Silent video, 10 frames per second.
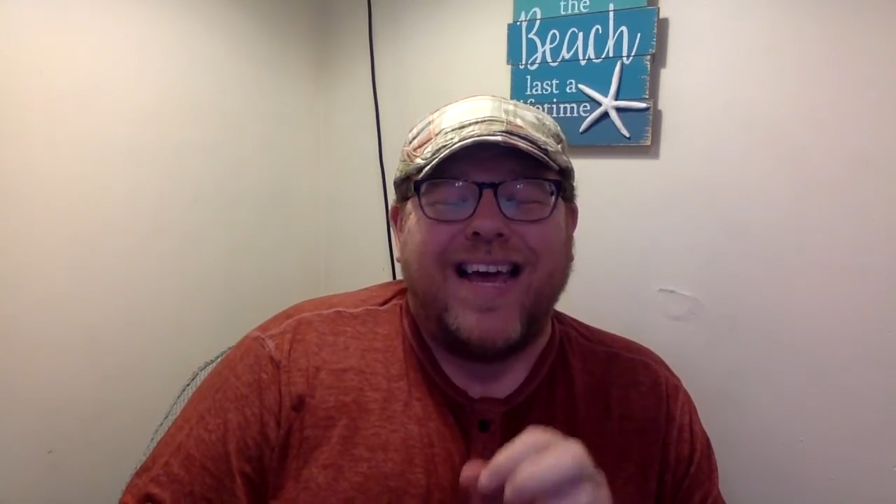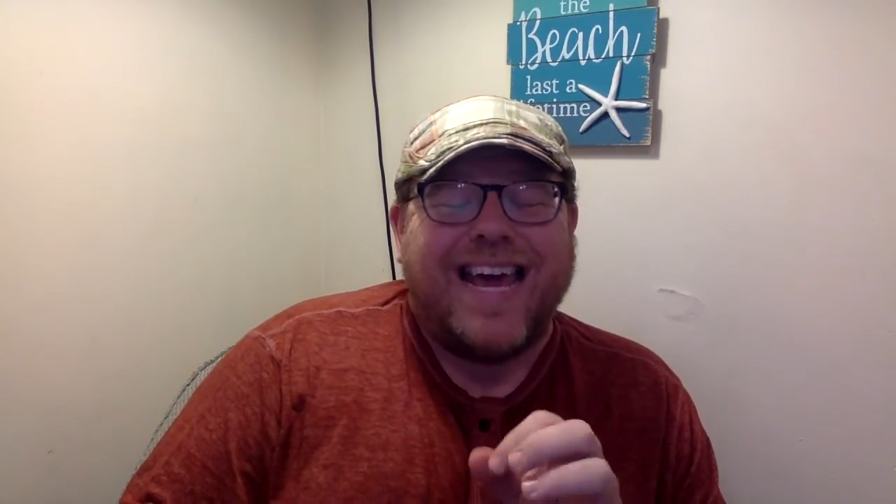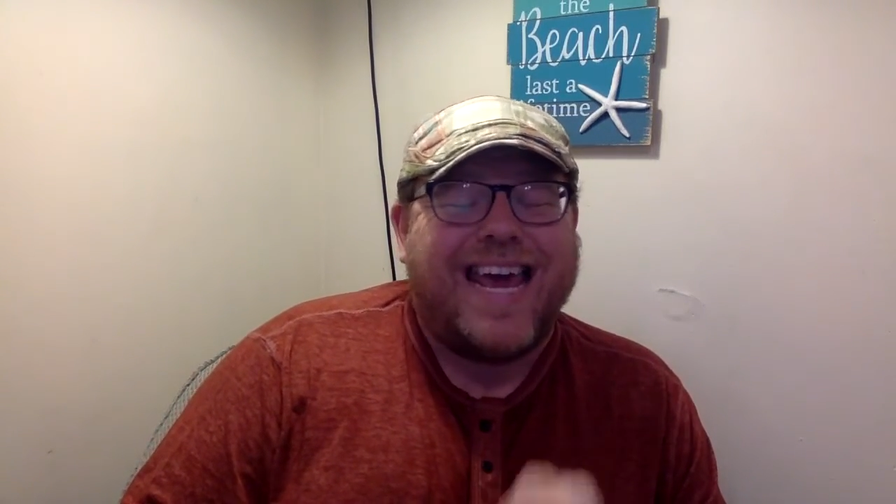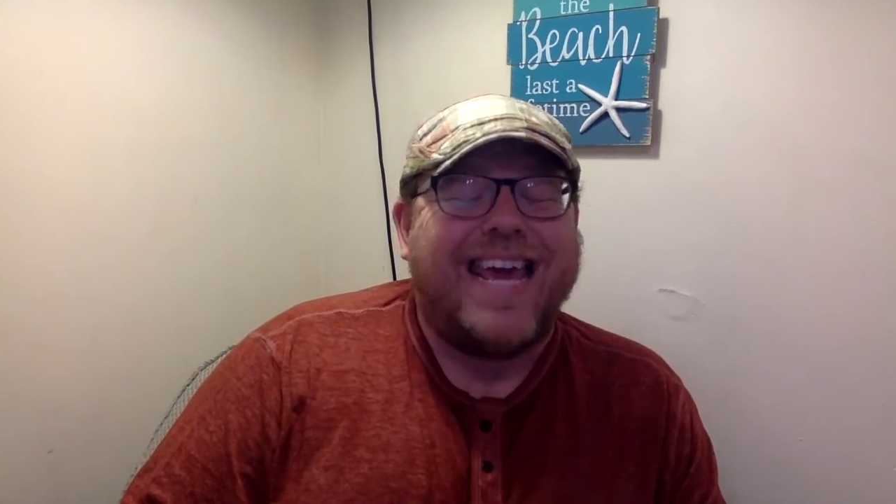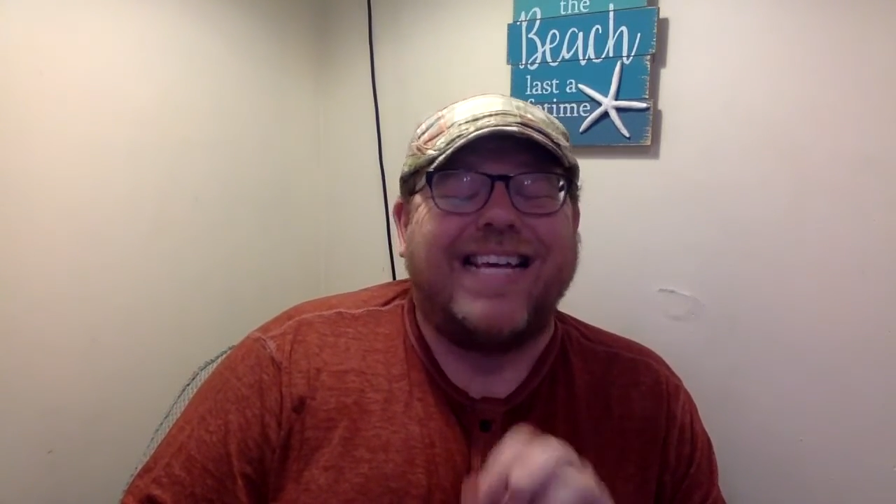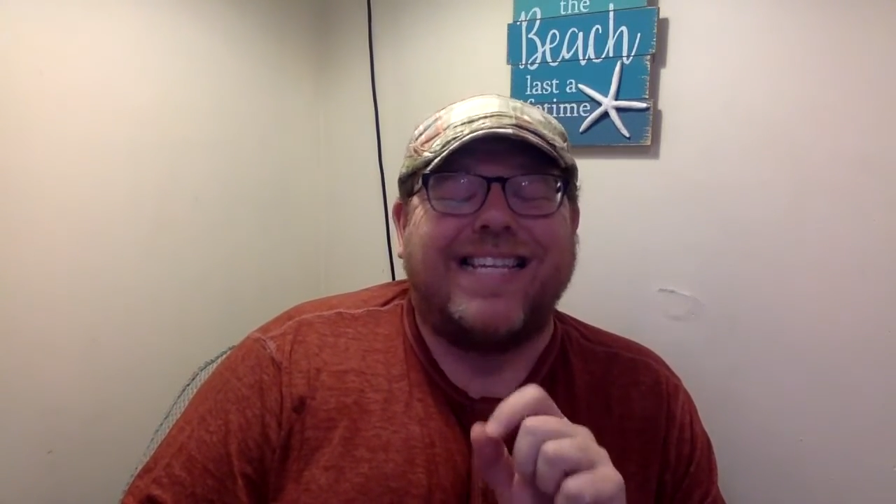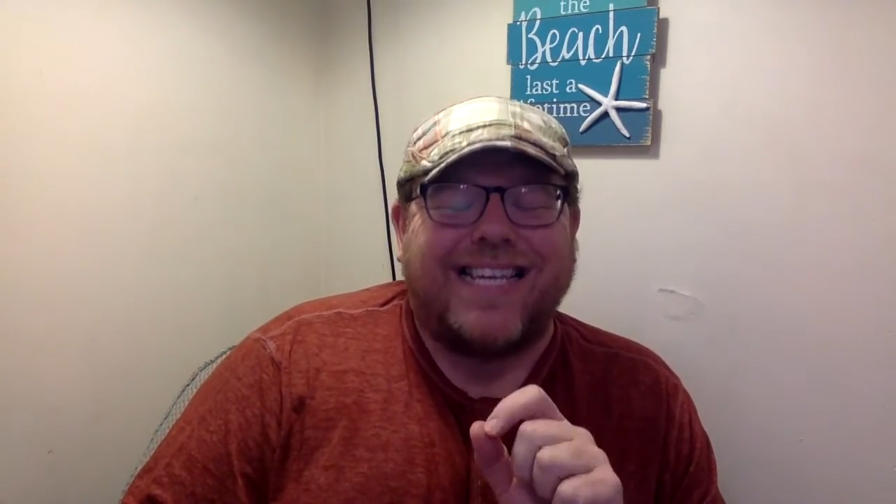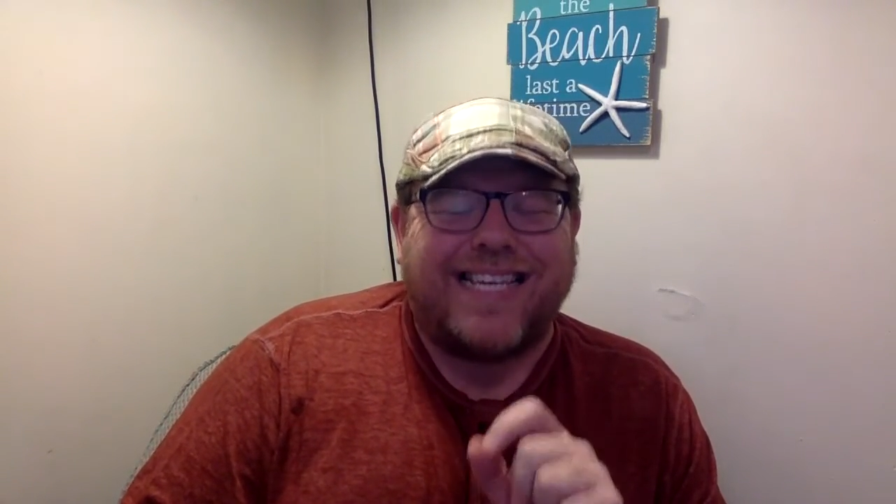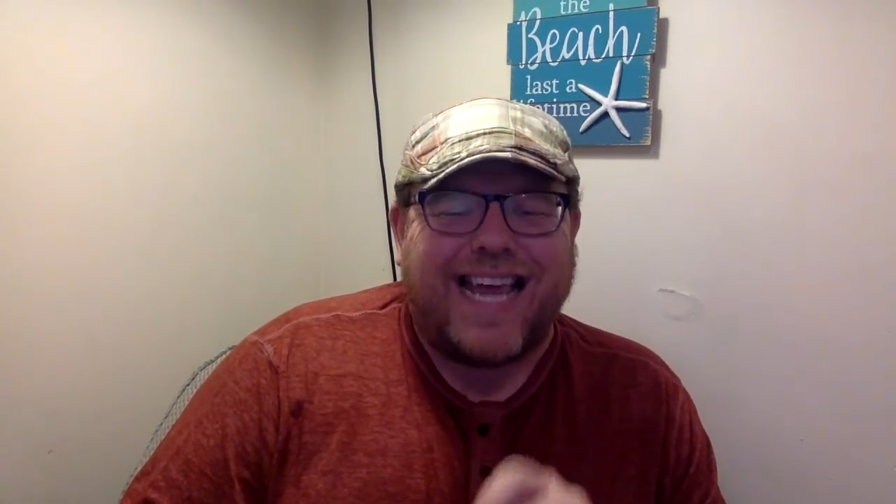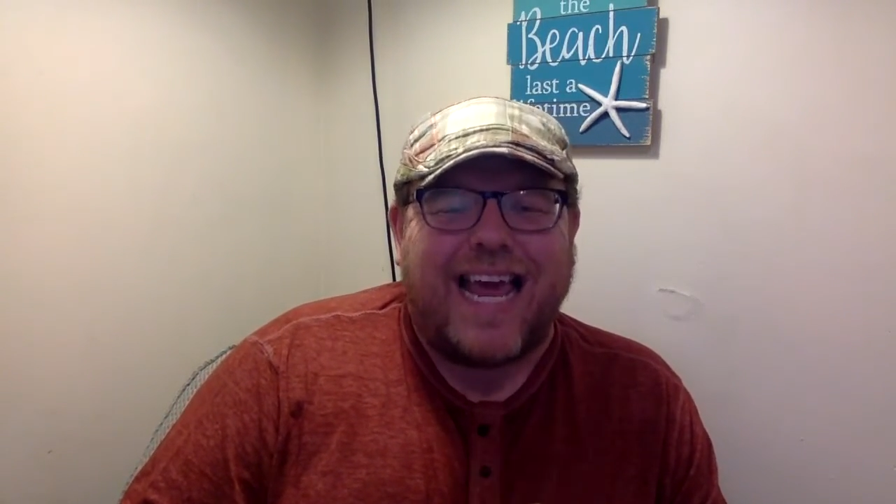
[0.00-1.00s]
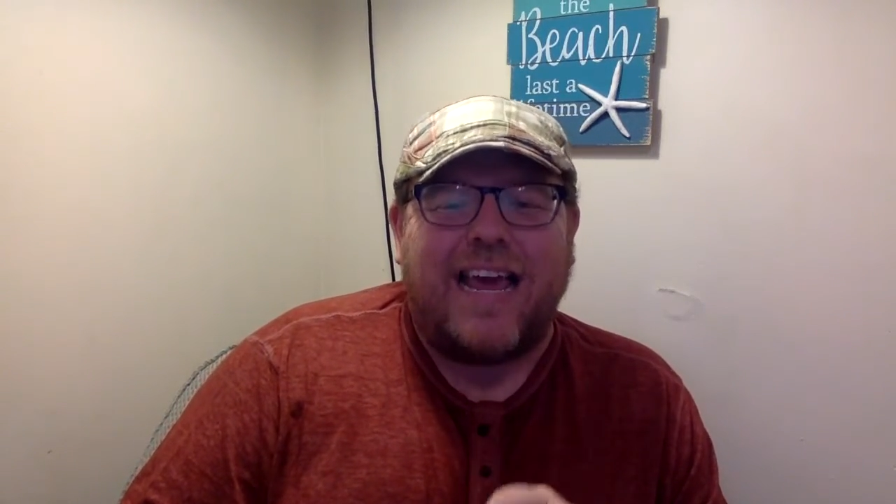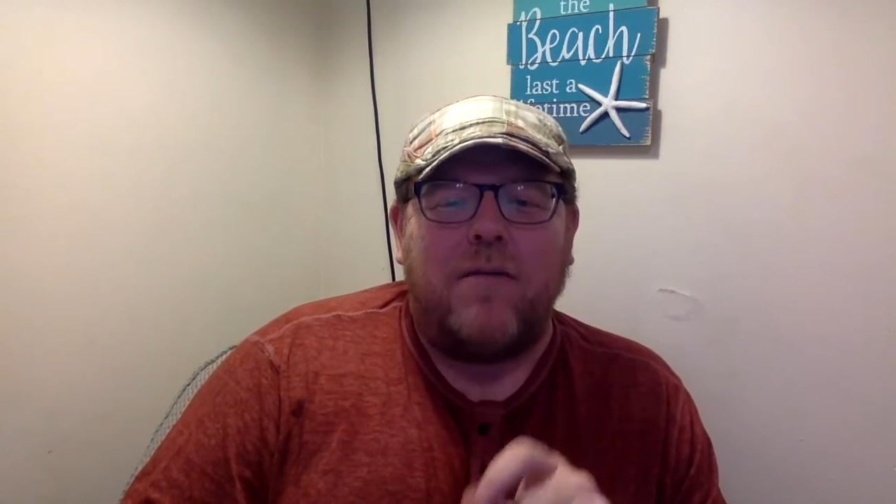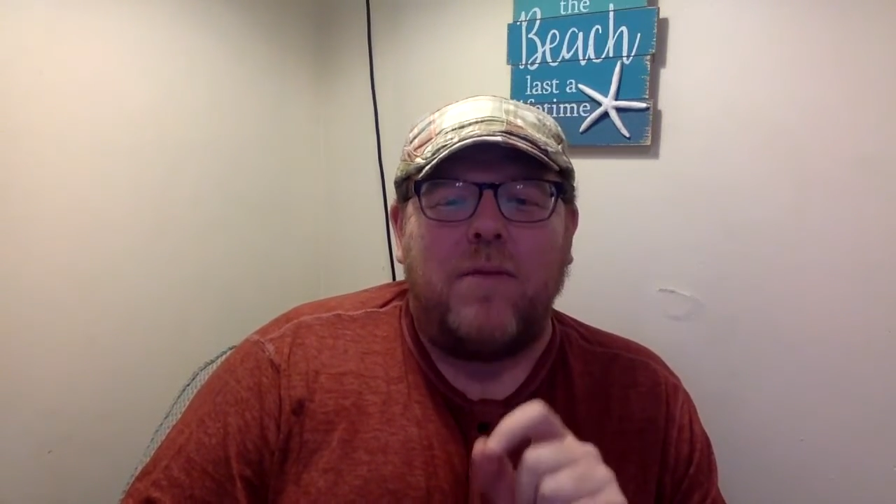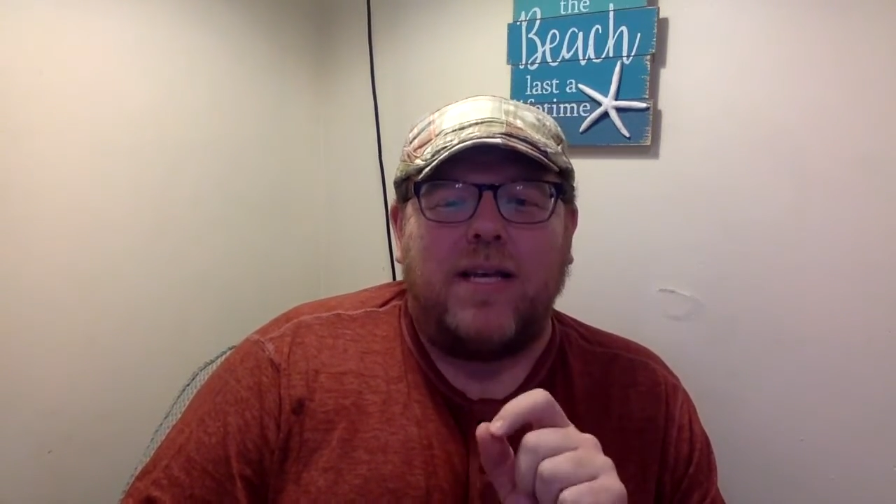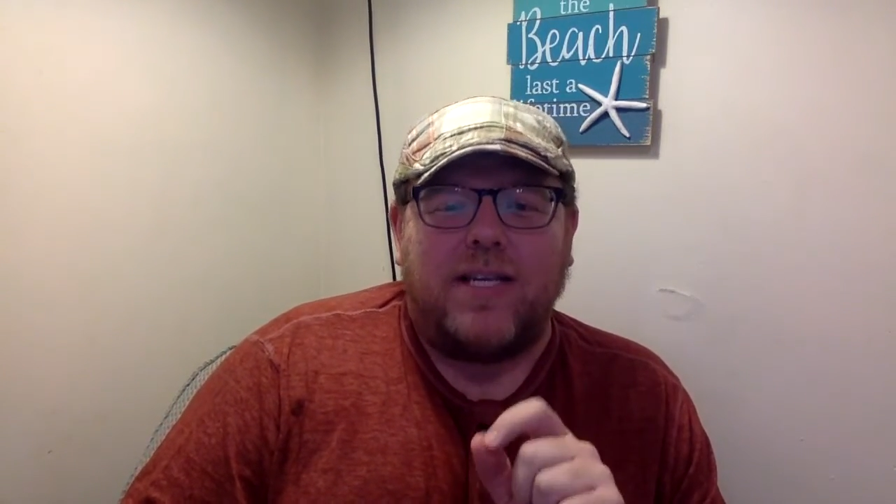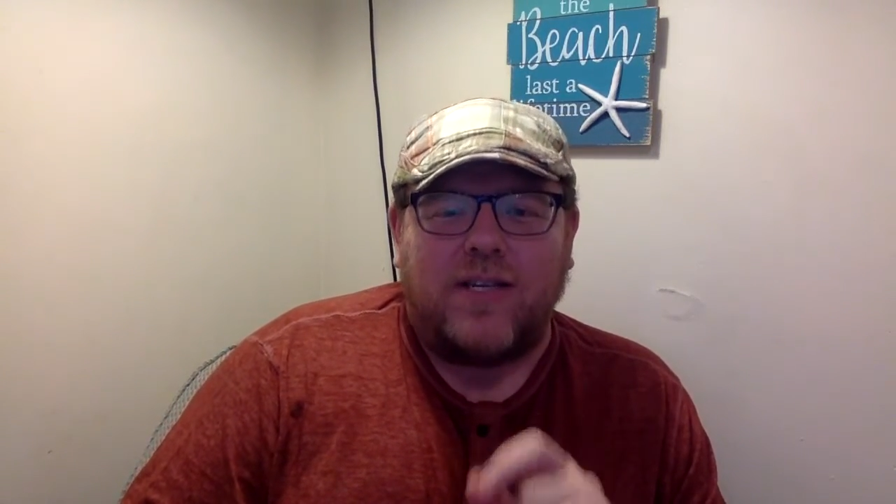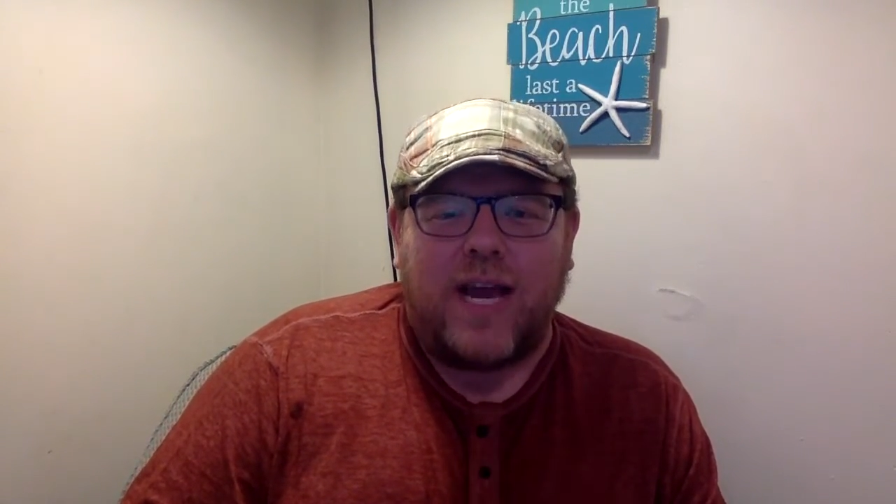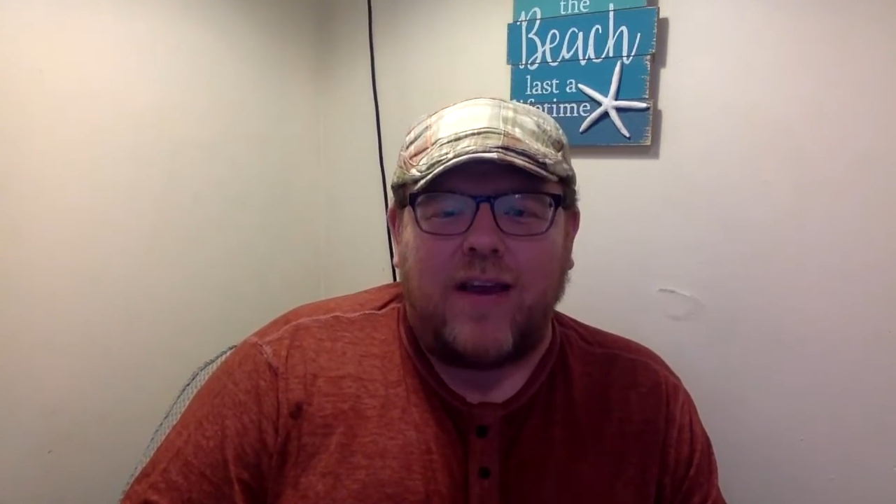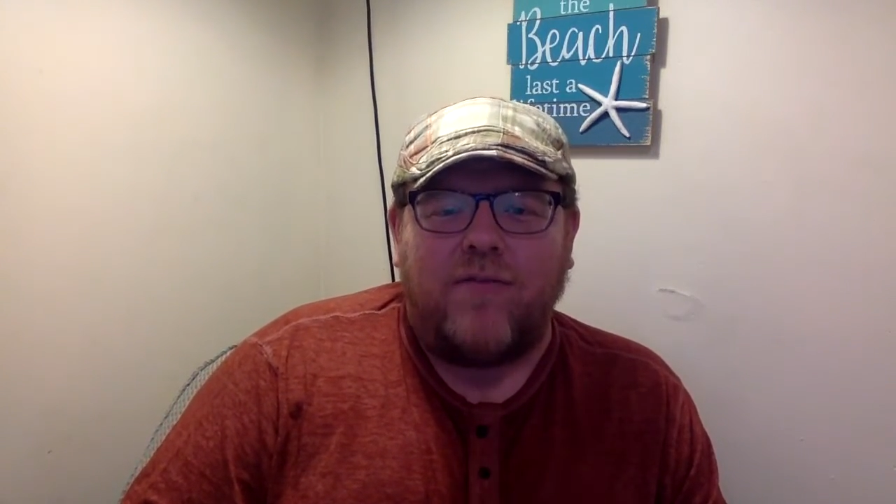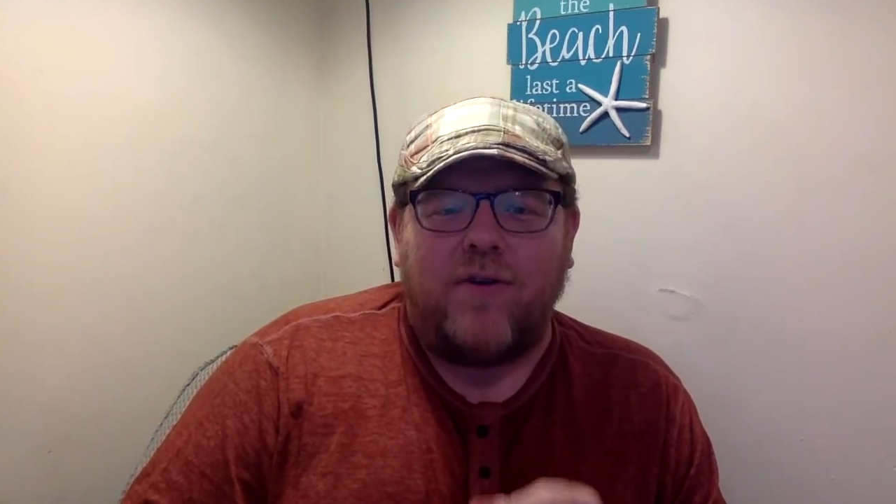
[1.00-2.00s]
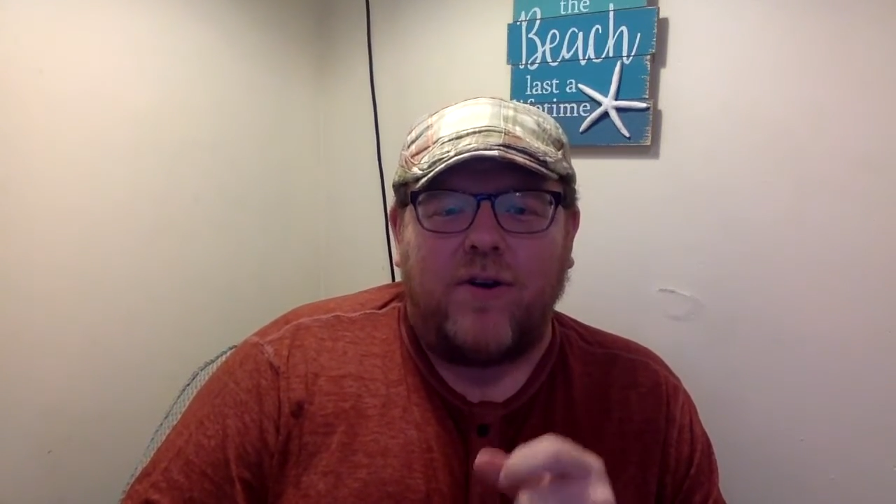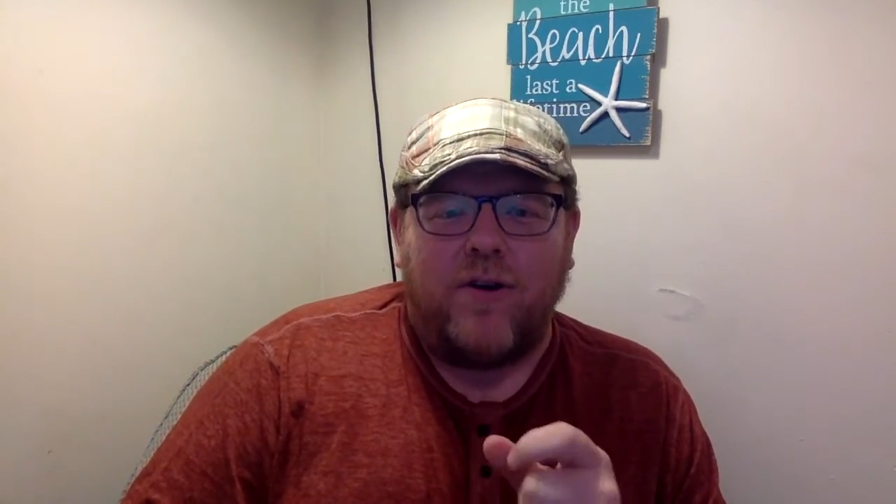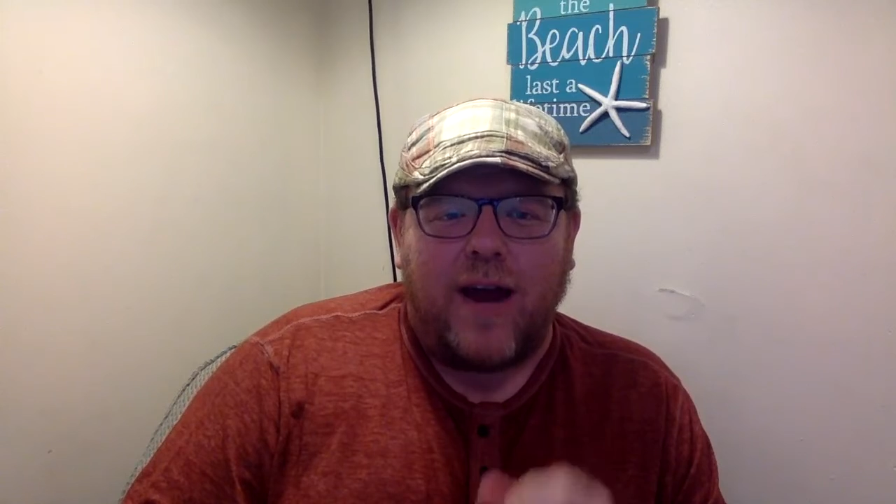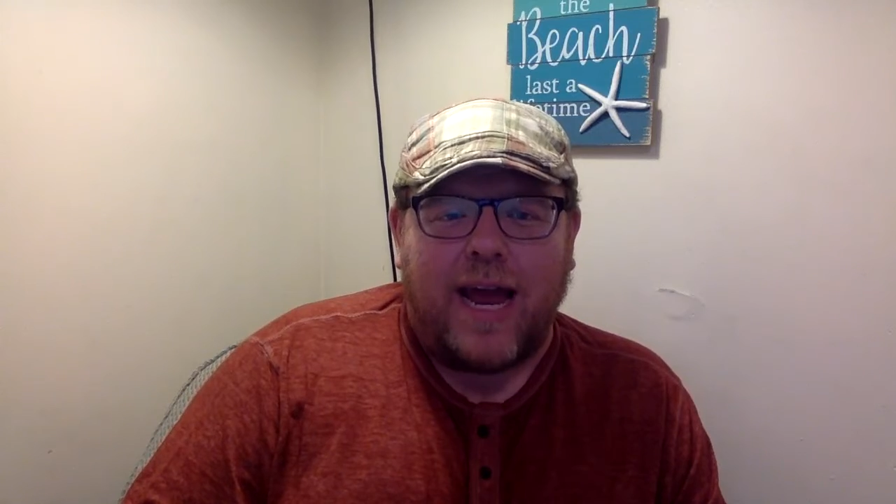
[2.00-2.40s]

He is the same Savior